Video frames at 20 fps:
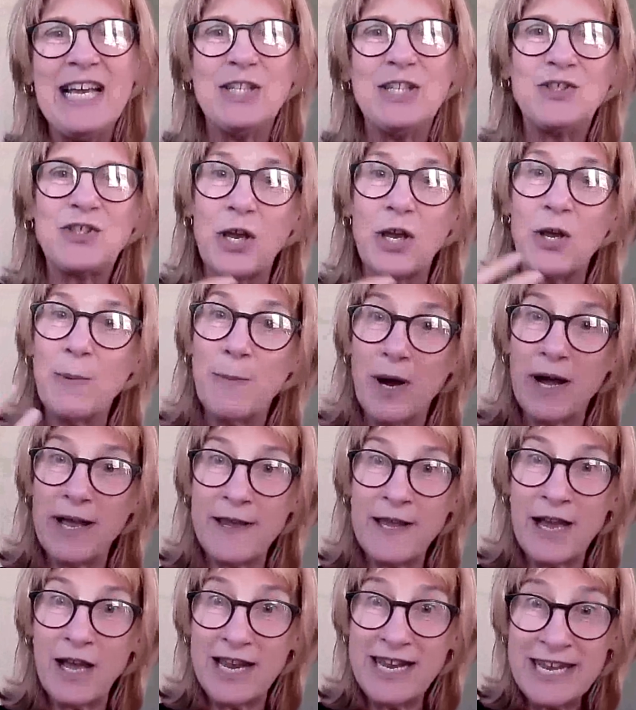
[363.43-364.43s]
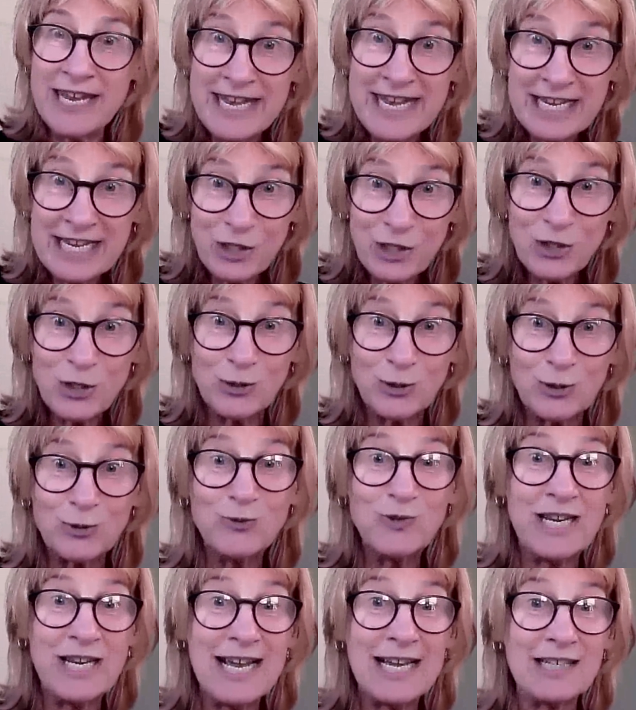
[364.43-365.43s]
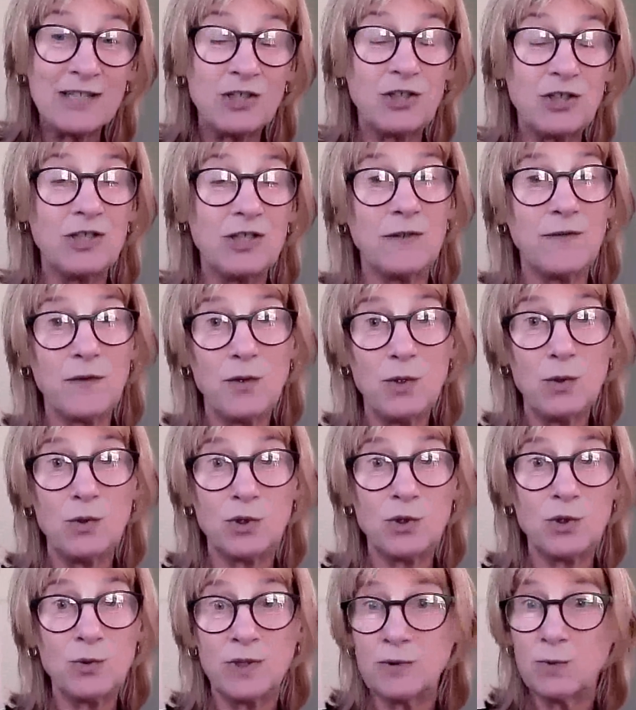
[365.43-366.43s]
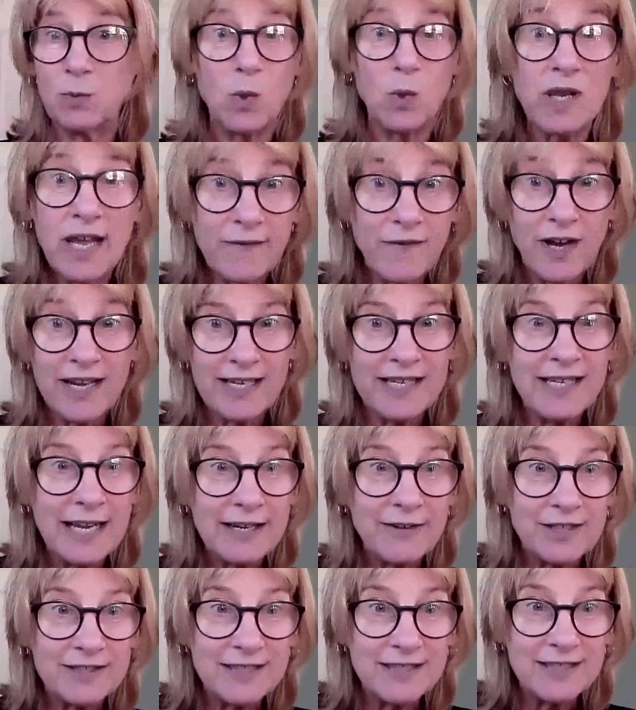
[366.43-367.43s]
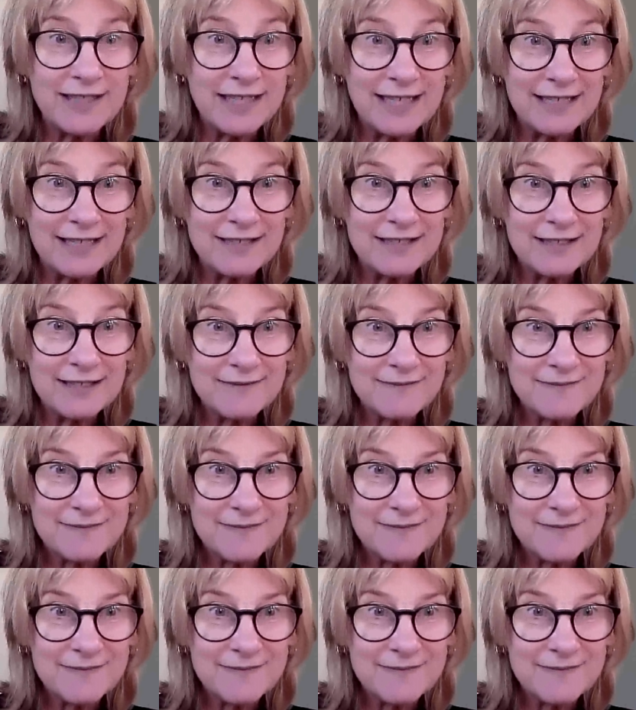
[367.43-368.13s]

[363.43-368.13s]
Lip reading: So my initial reaction, of course, was, well, have I inherited this?